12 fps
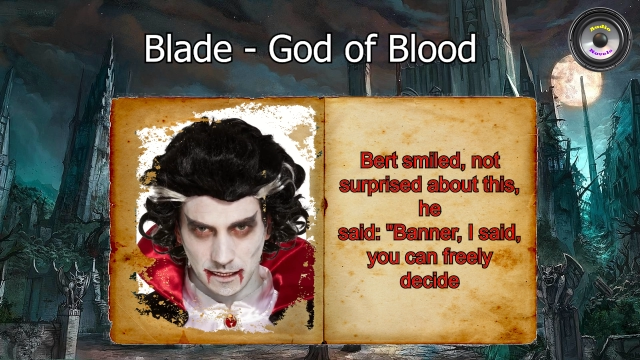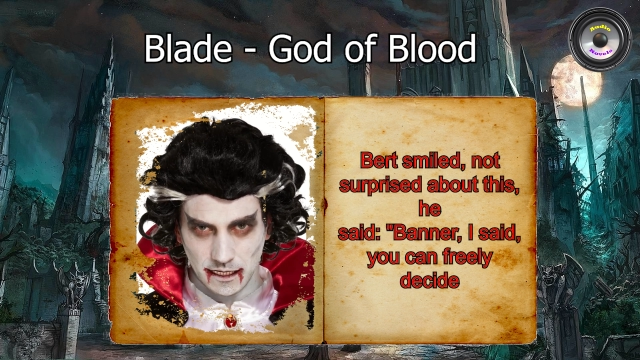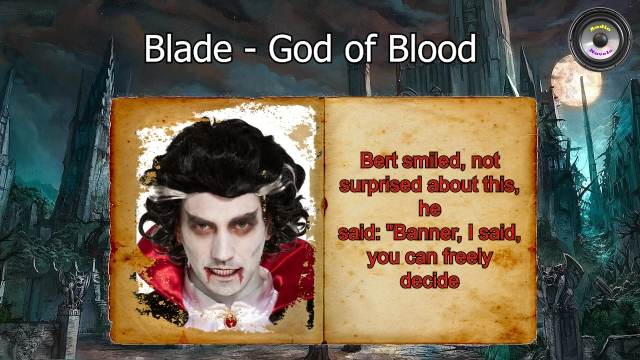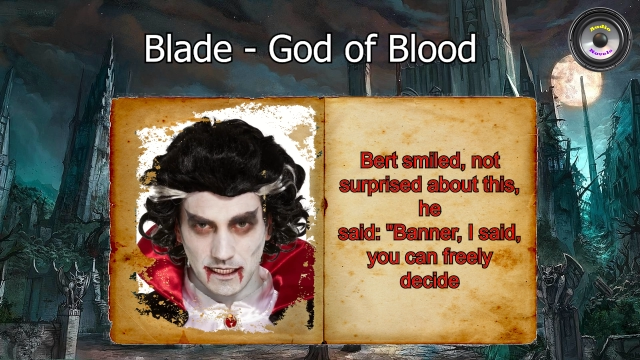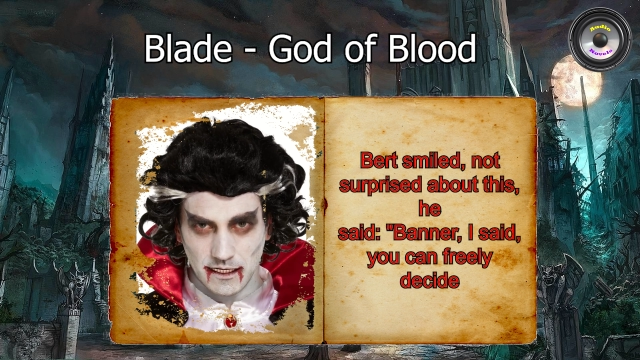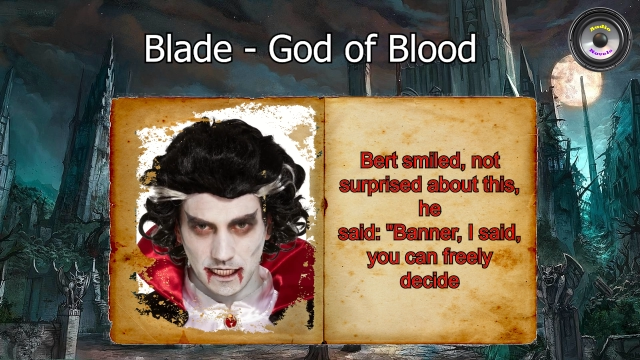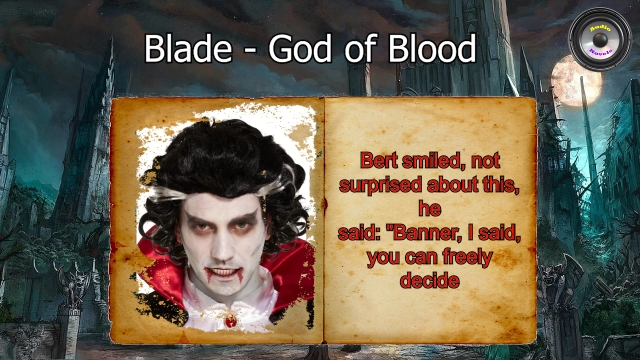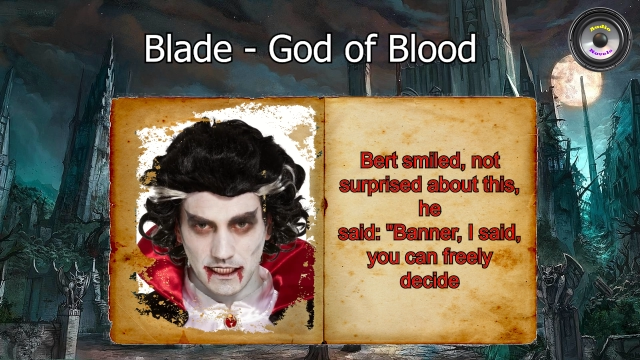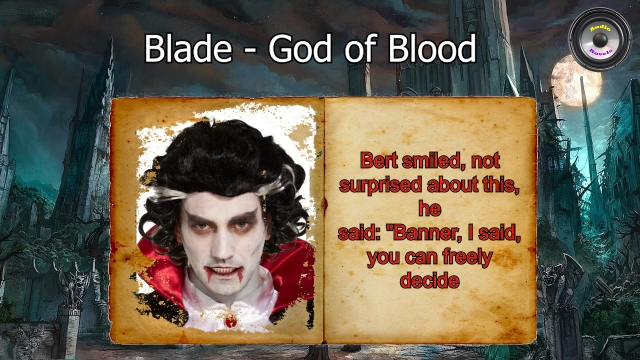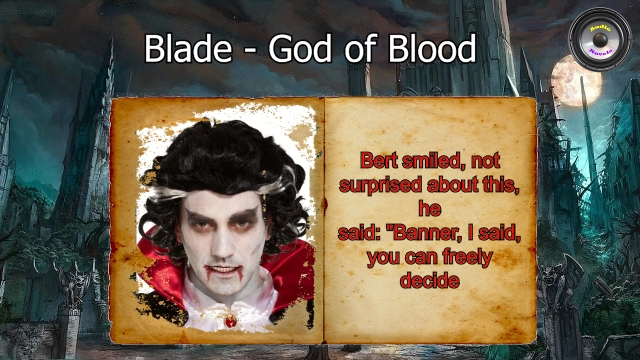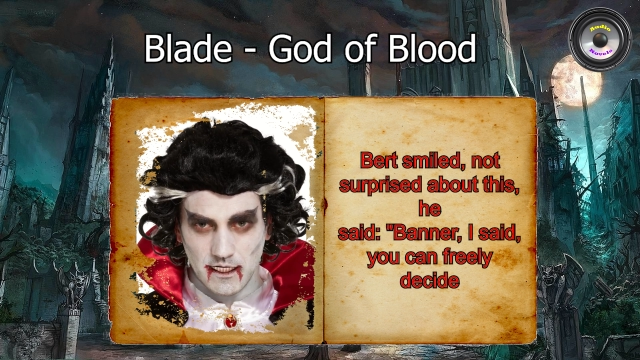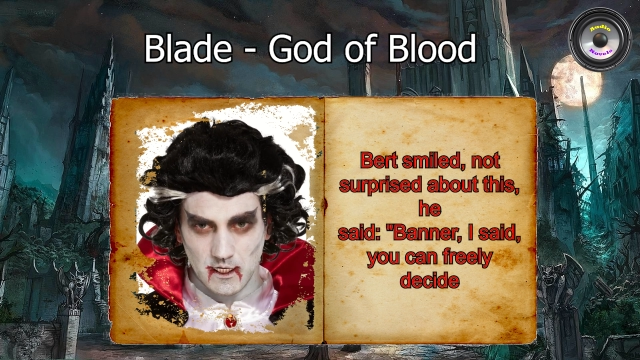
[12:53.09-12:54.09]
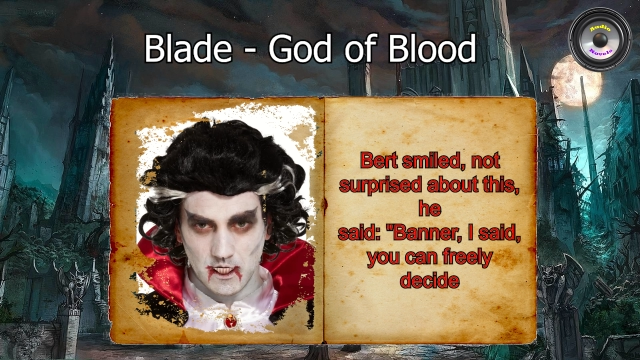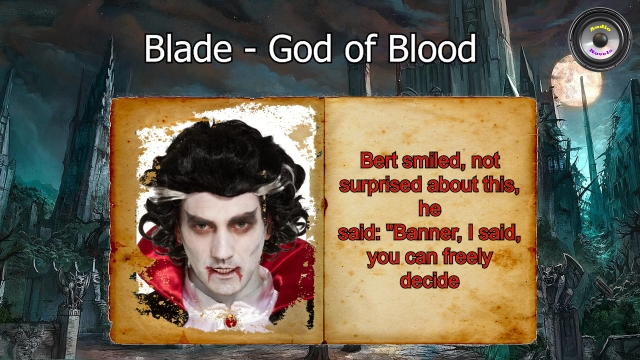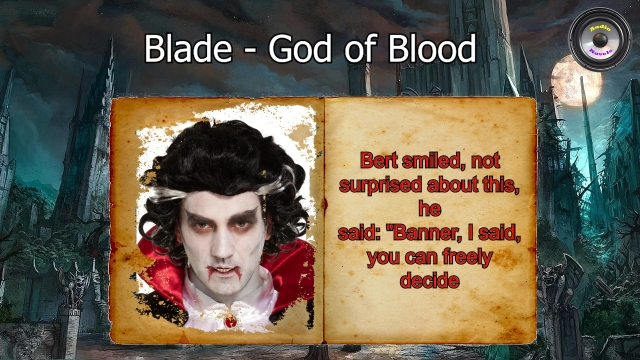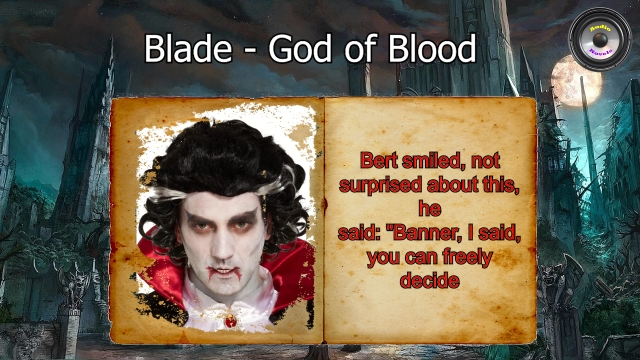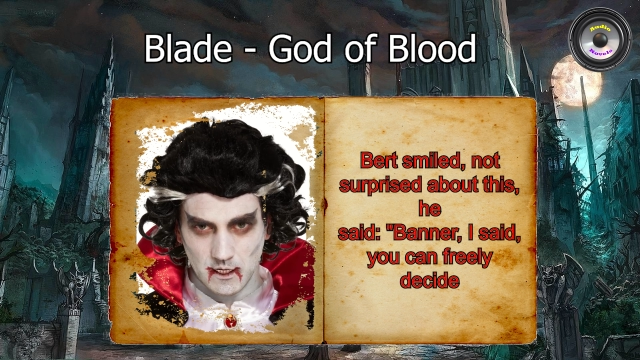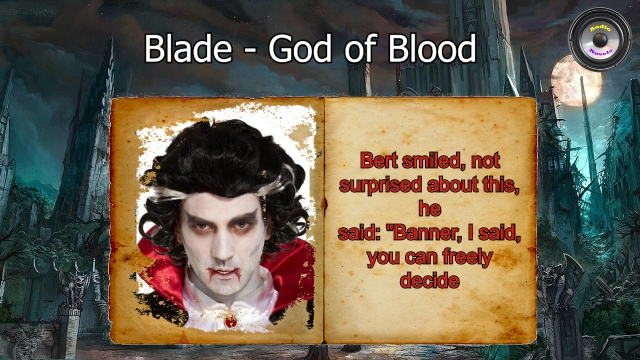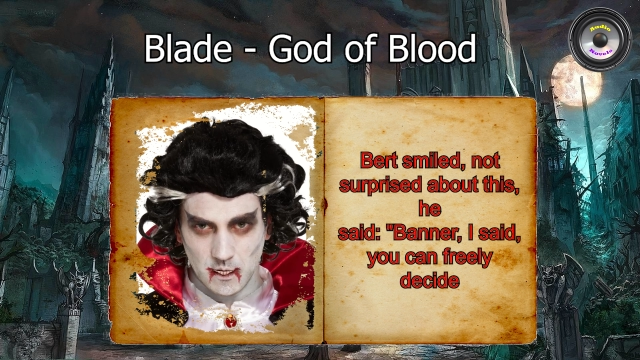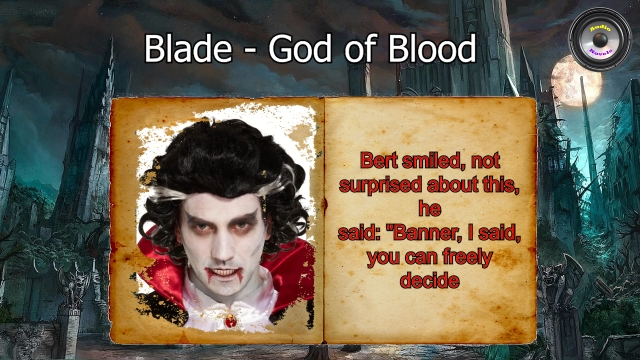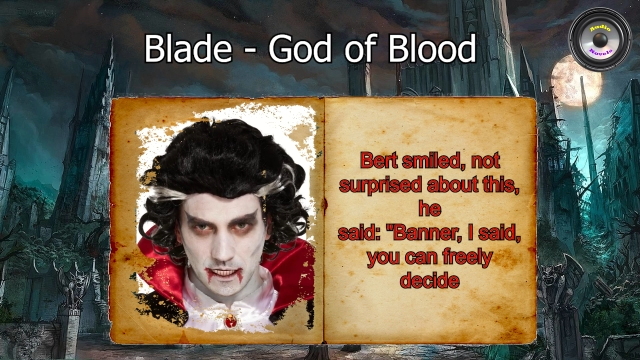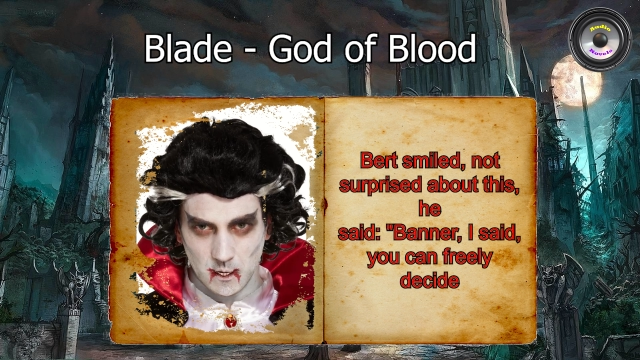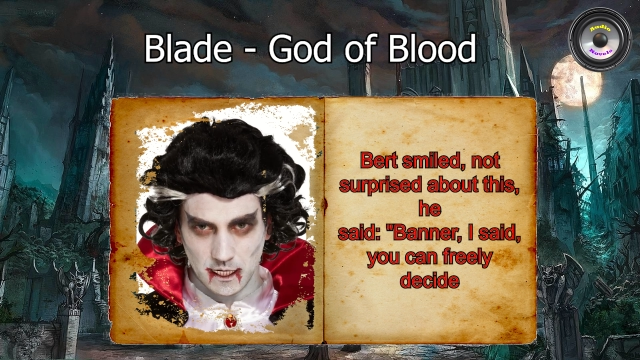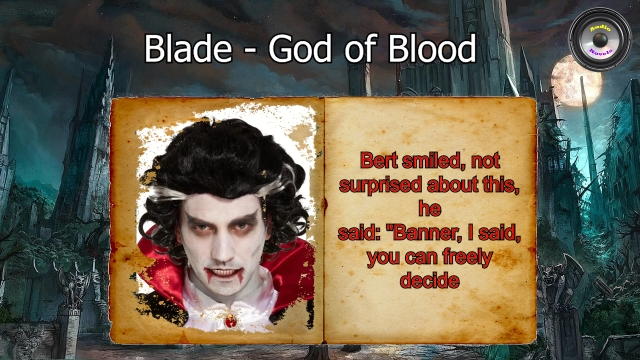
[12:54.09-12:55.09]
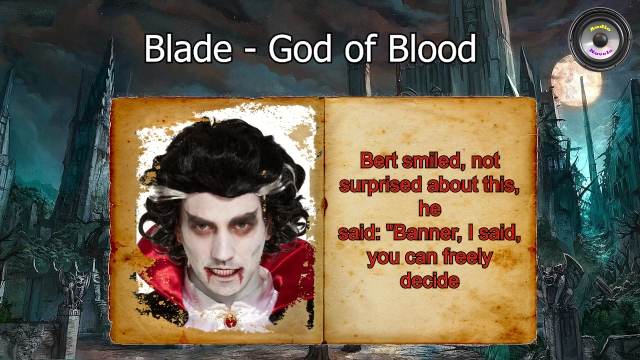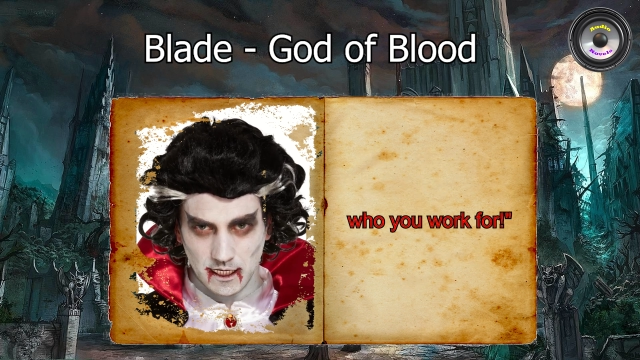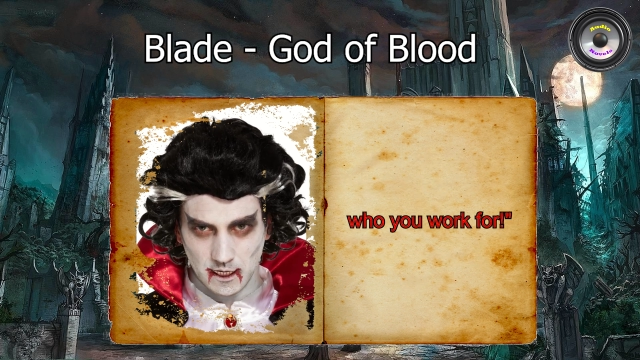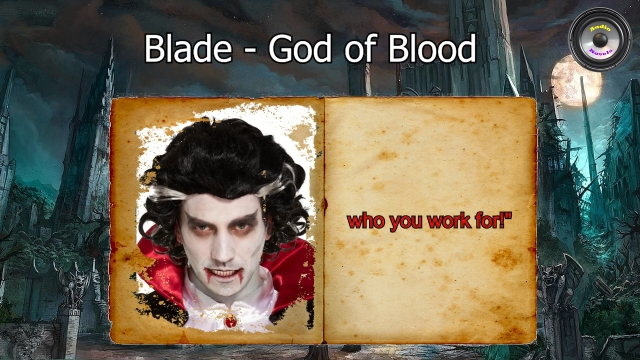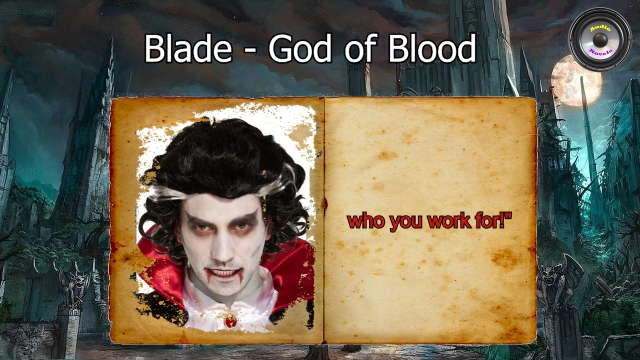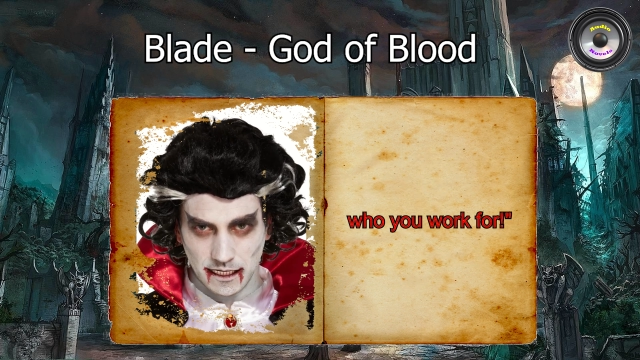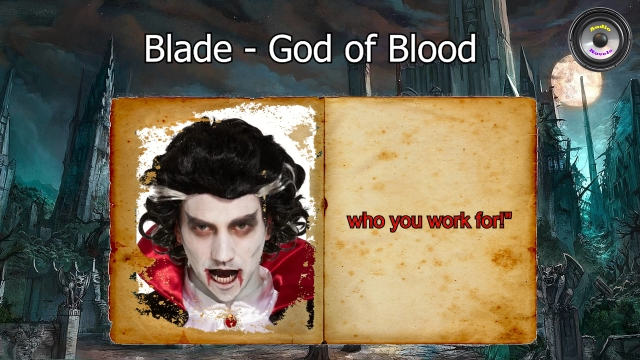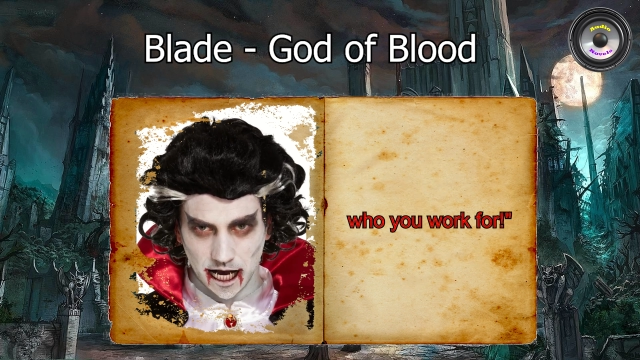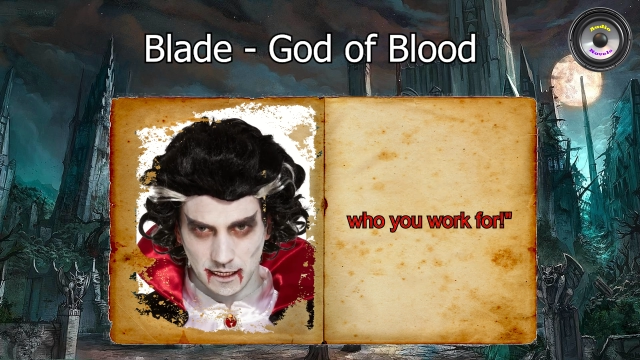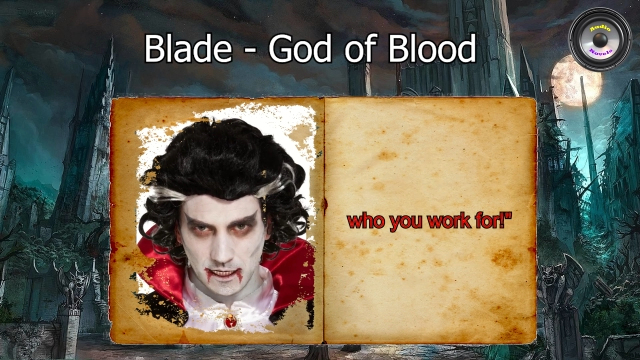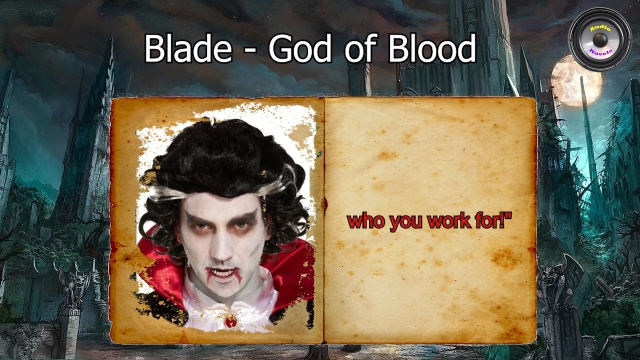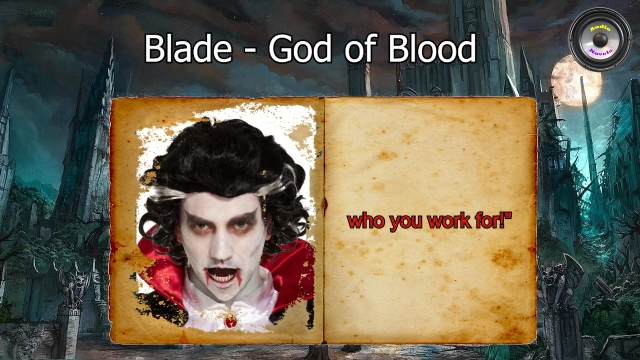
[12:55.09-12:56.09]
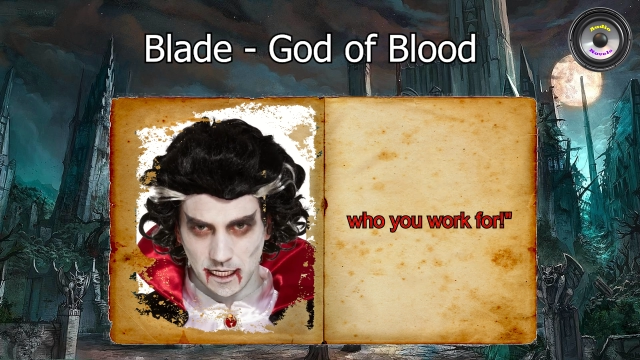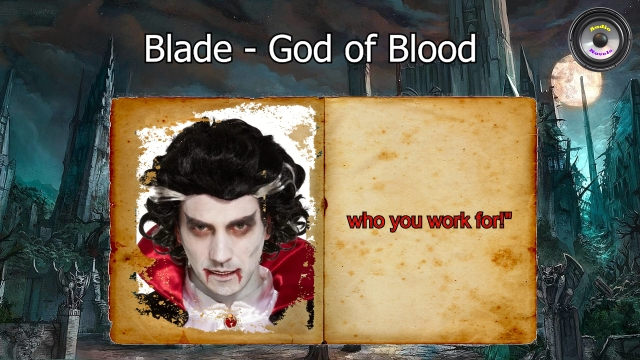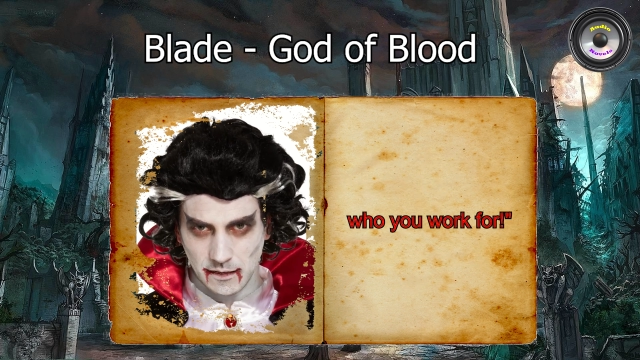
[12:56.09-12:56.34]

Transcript: "Banner, I said you can freely decide who you work for."